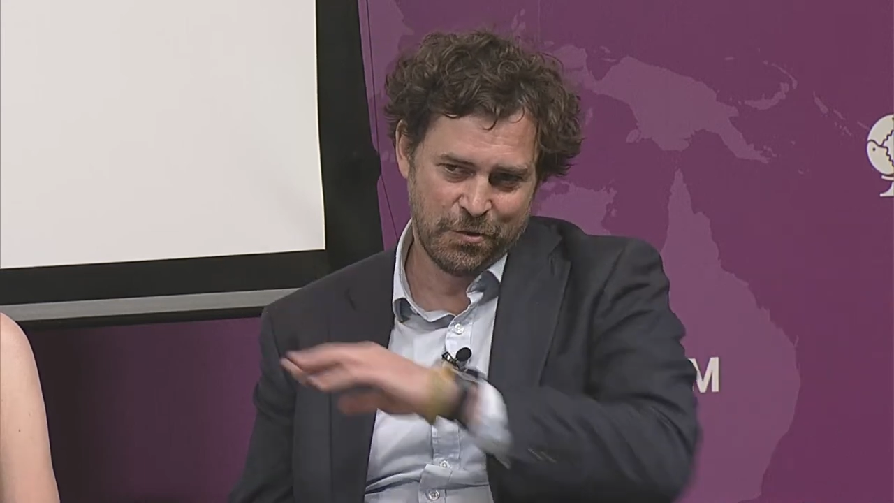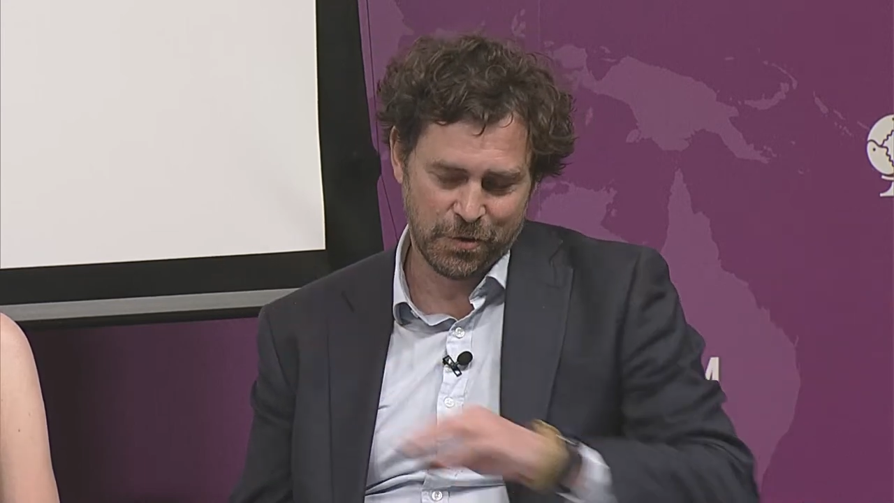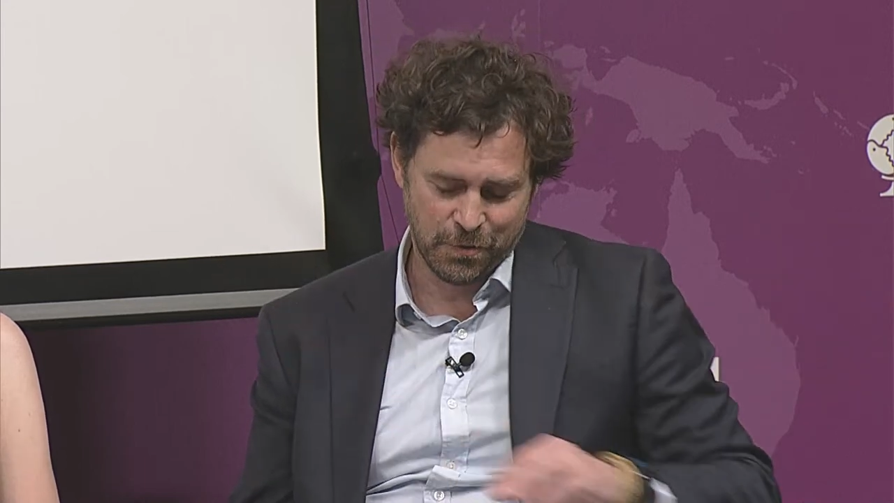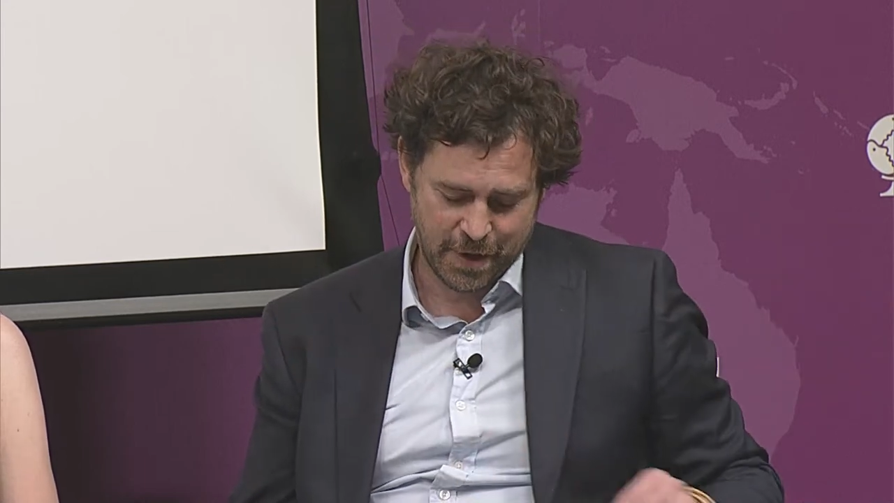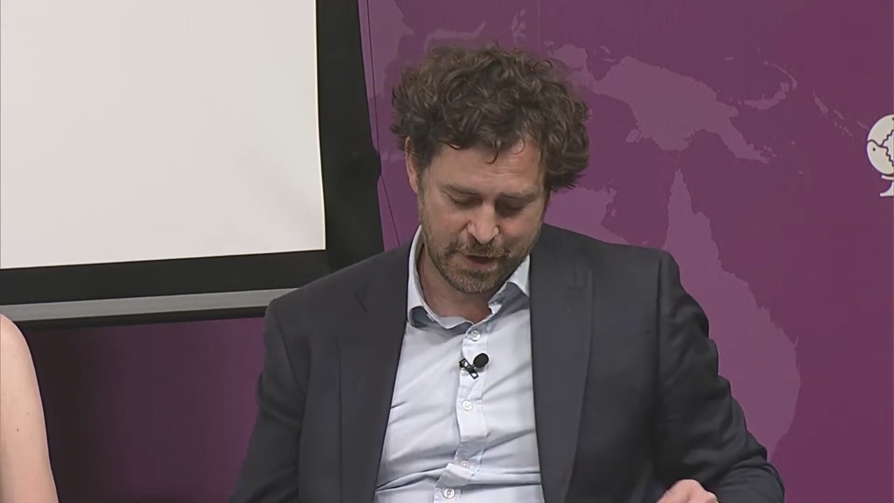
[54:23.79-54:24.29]

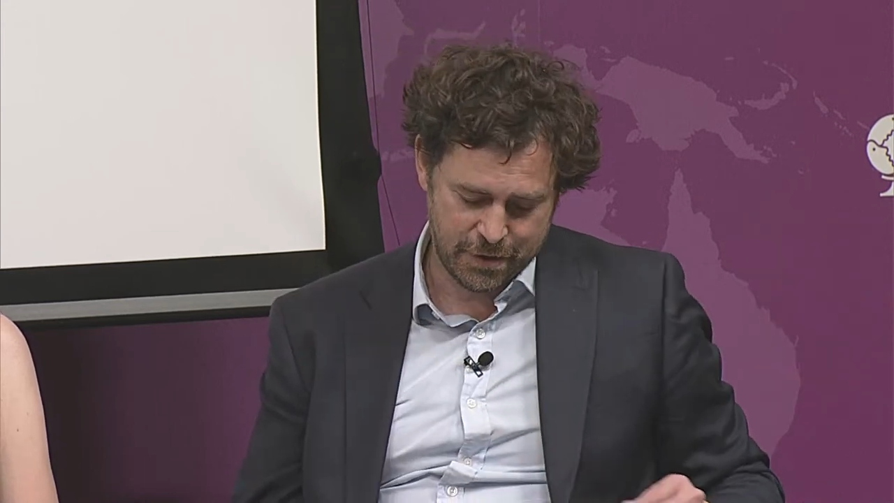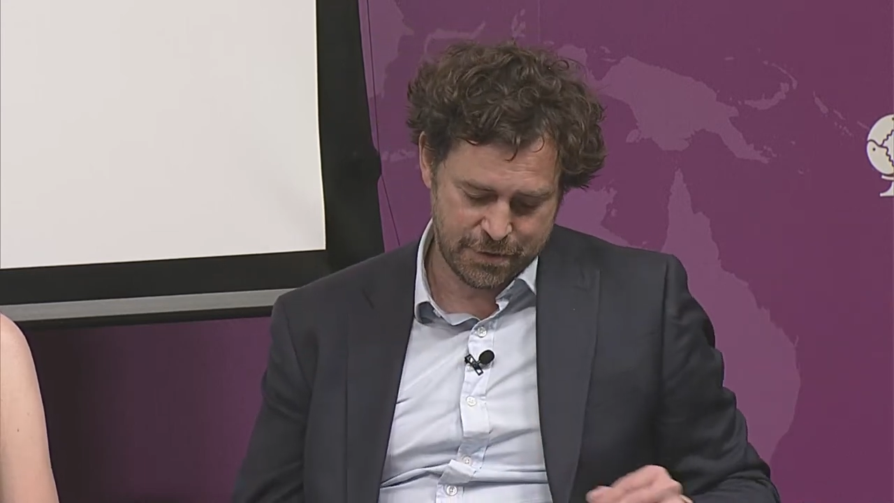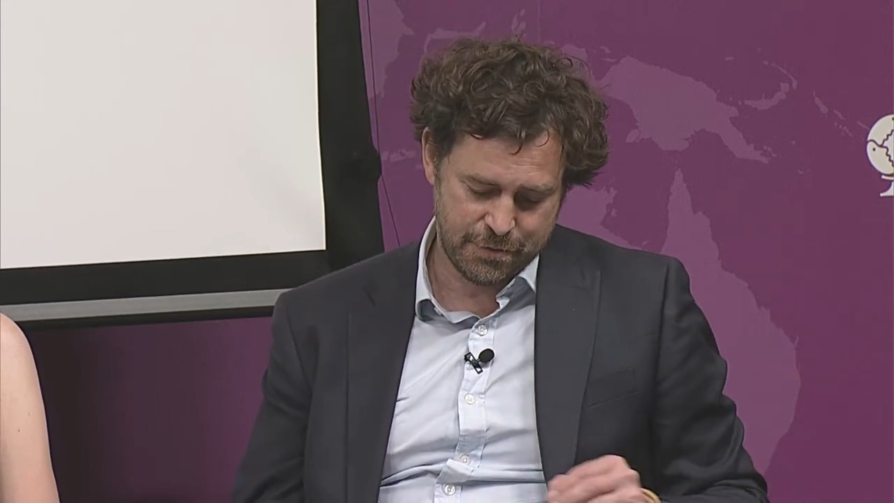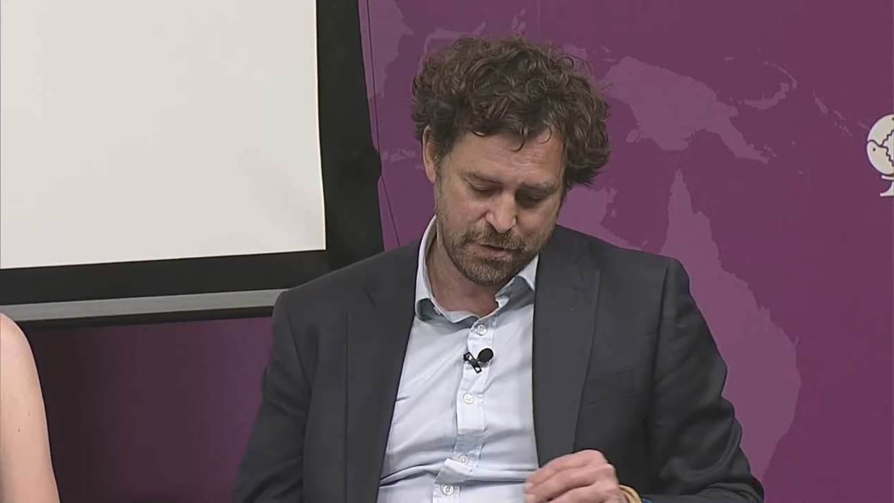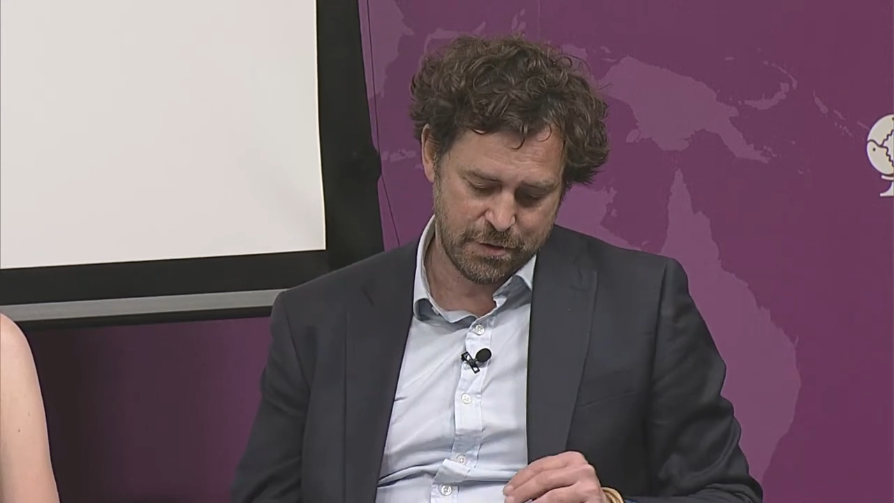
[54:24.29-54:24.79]
all the way
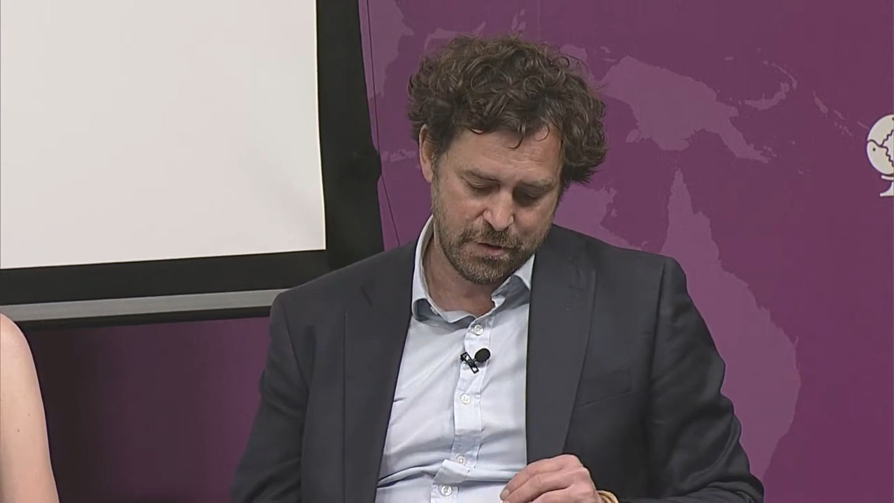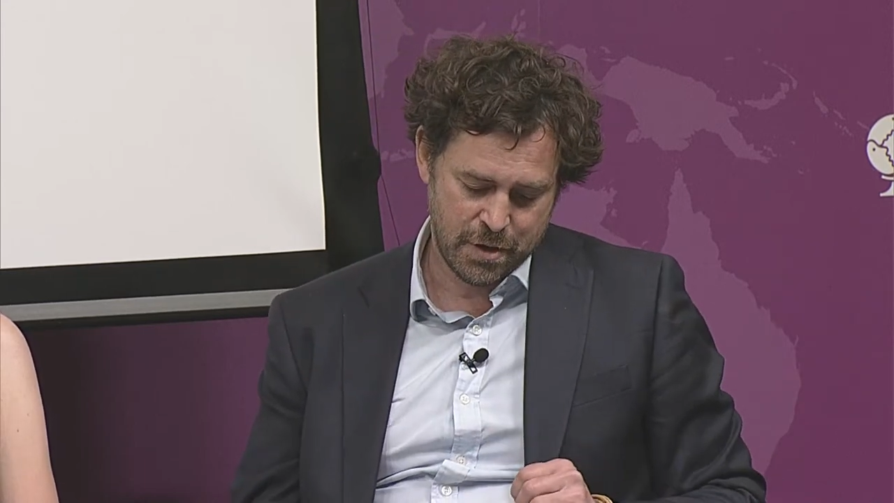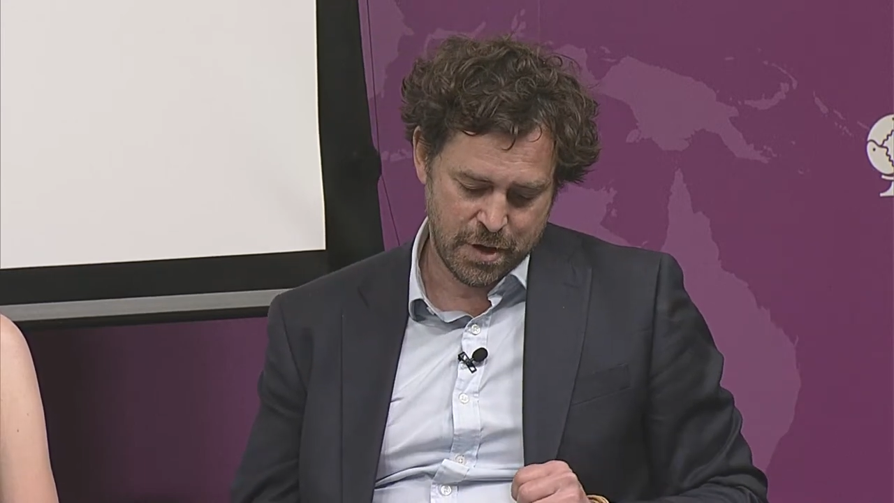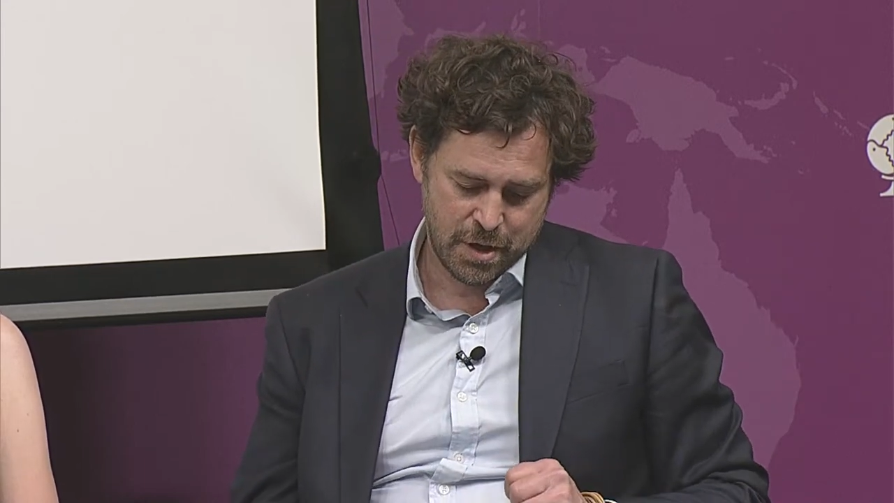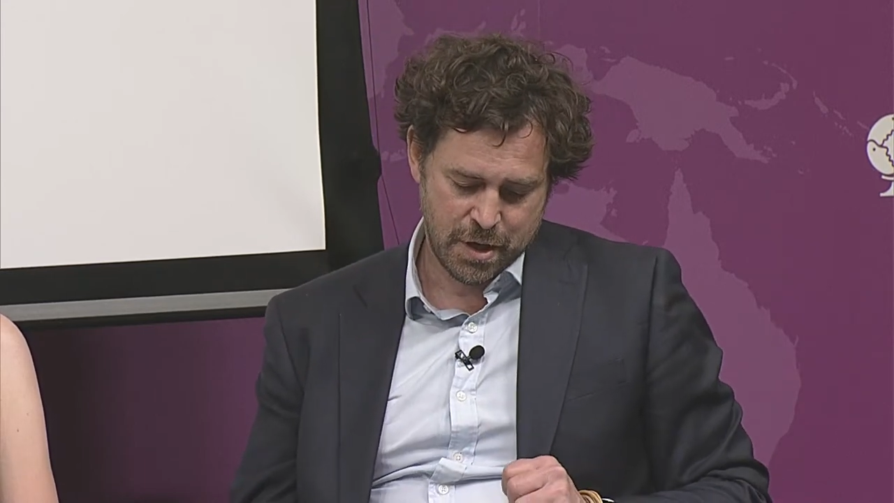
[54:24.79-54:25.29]
through